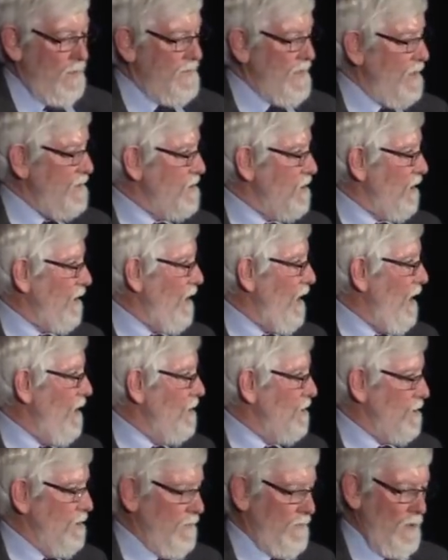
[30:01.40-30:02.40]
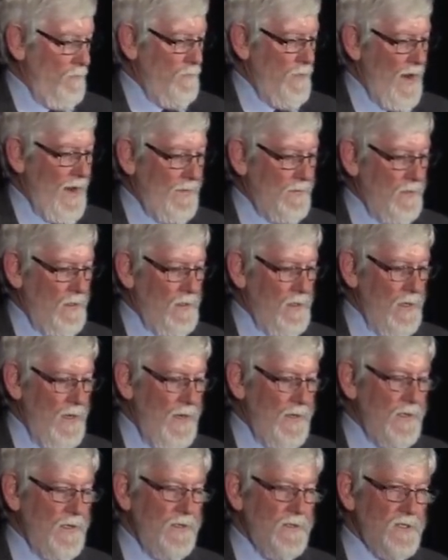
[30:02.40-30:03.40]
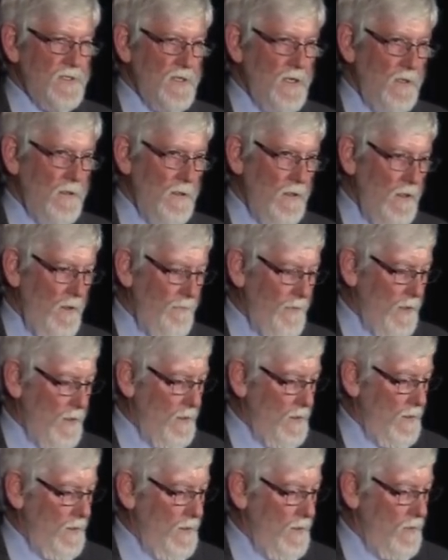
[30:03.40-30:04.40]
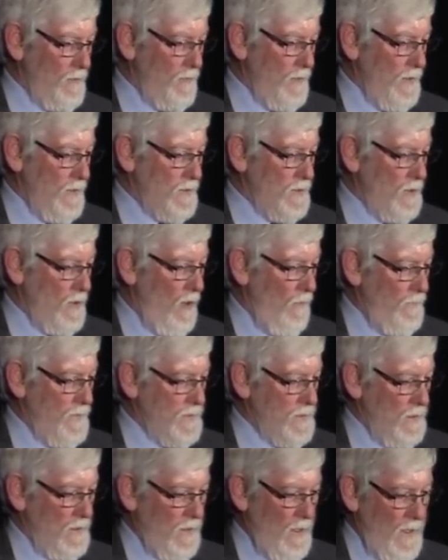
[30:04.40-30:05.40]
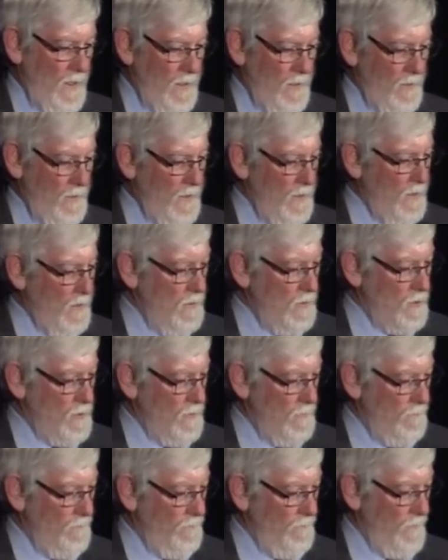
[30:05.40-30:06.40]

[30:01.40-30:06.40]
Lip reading: Desiccation of compacted clay can significantly increase composite liner leakage.